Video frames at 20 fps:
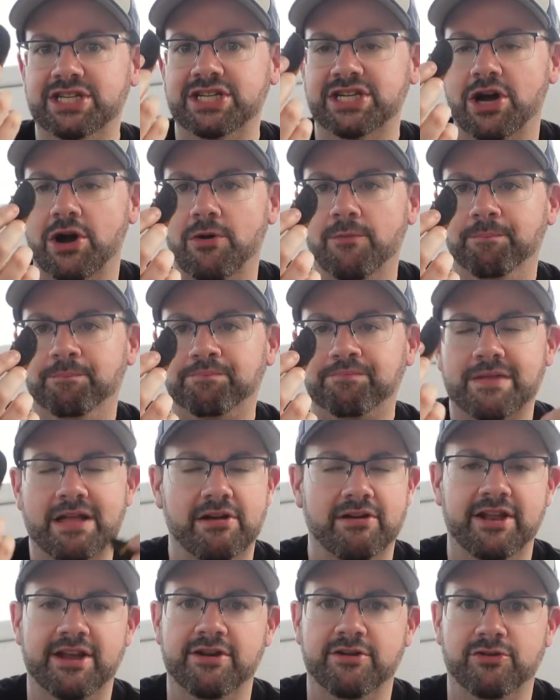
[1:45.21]
so
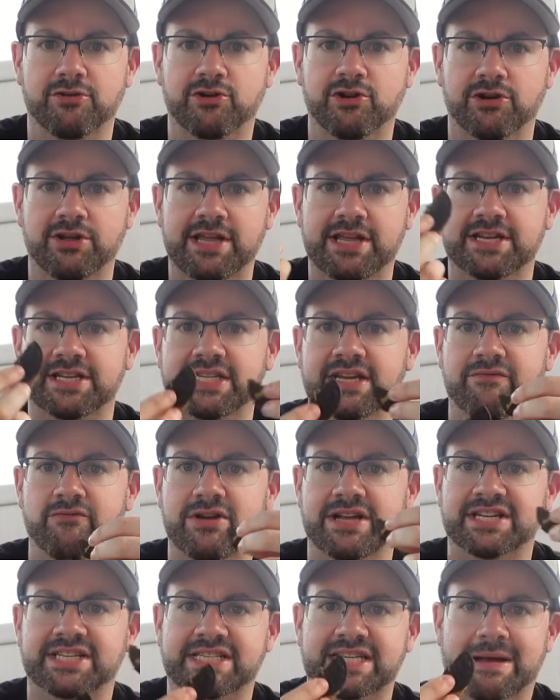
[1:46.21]
I'll get another cookie and see if
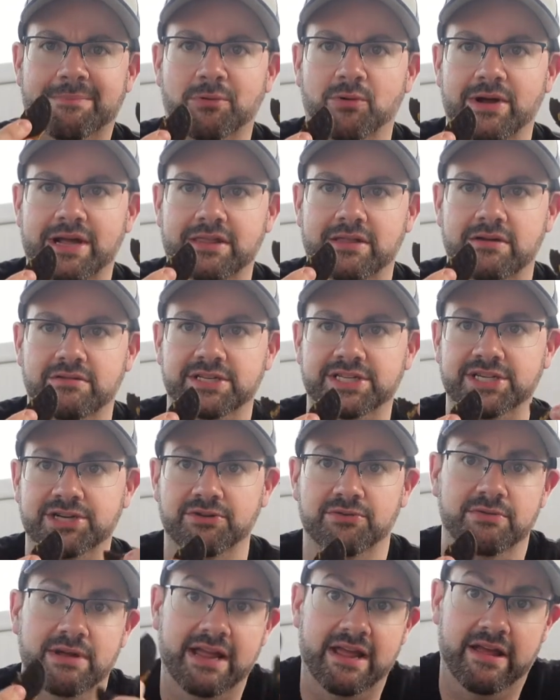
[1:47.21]
we can separate those
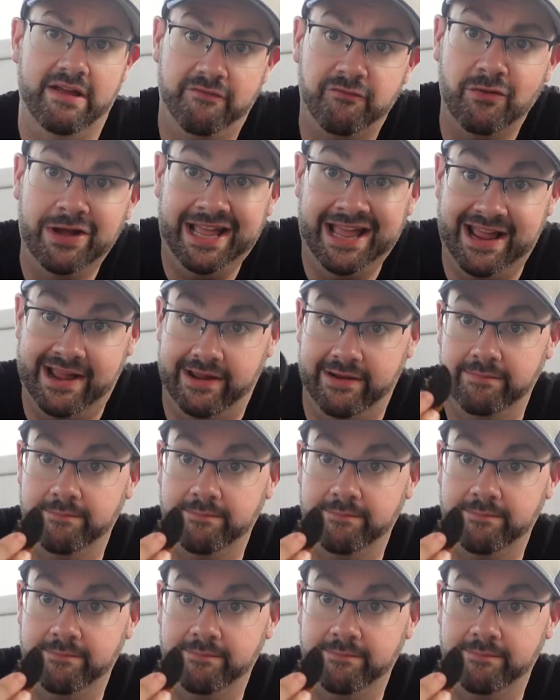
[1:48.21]
two, if we can.